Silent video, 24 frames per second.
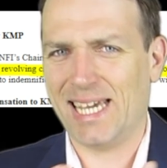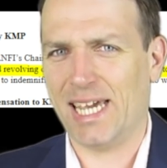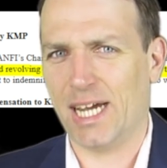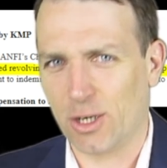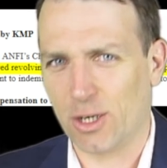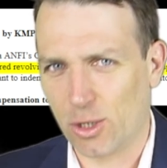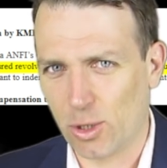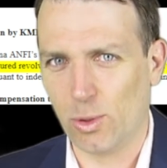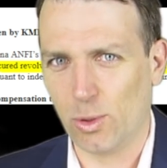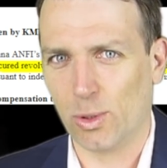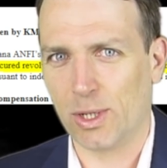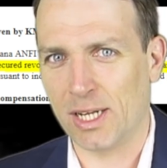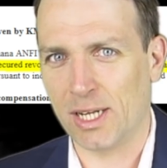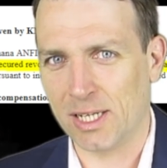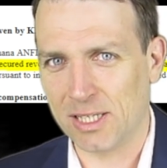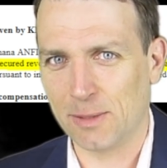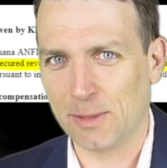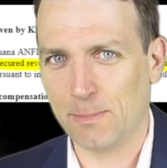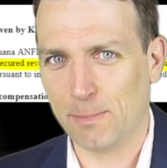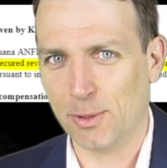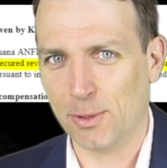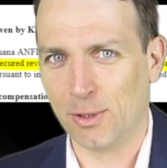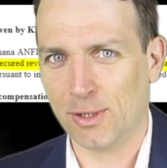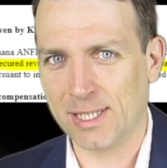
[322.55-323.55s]
are cooking the
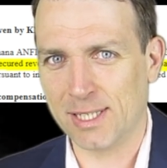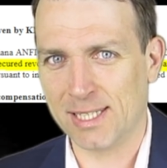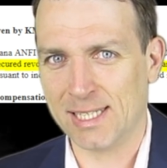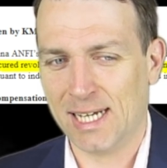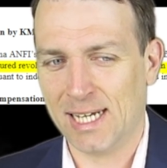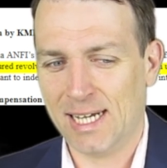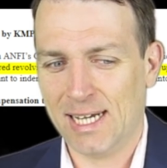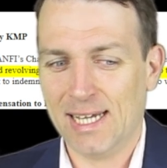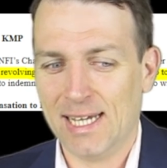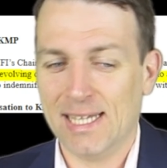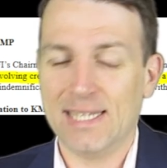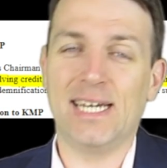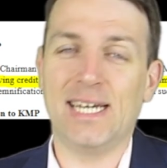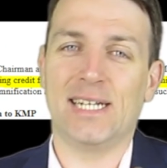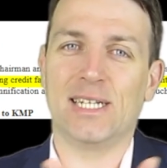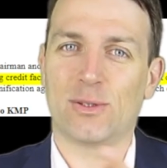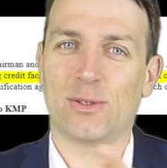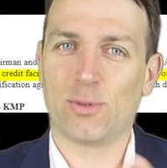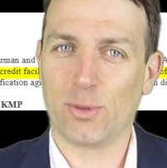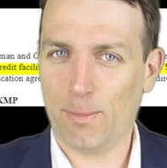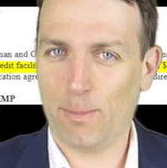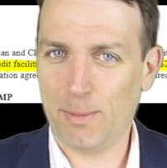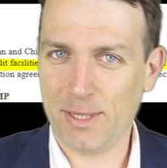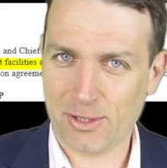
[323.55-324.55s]
books, then it
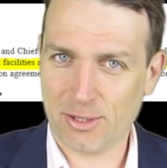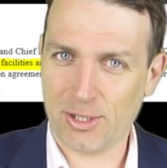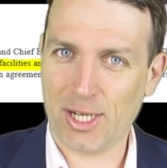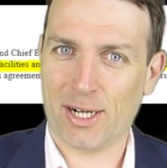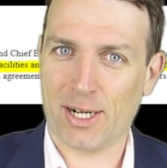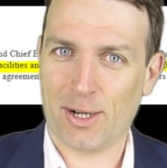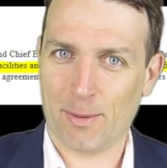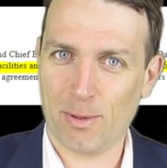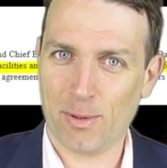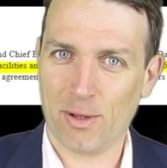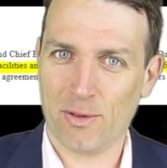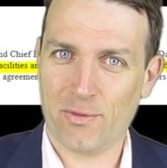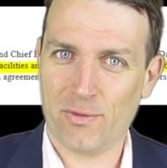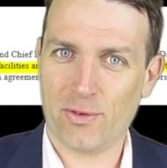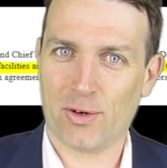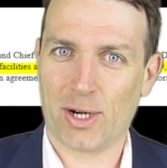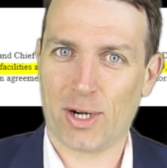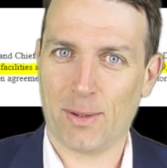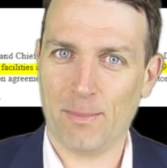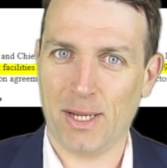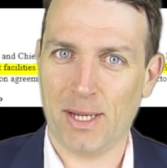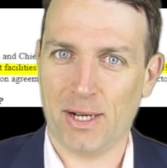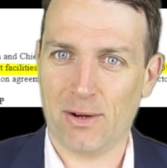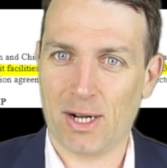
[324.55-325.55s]
will be terrible for
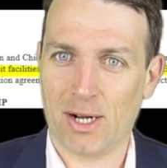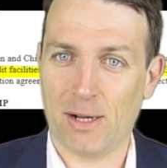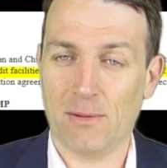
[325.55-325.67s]
Amira.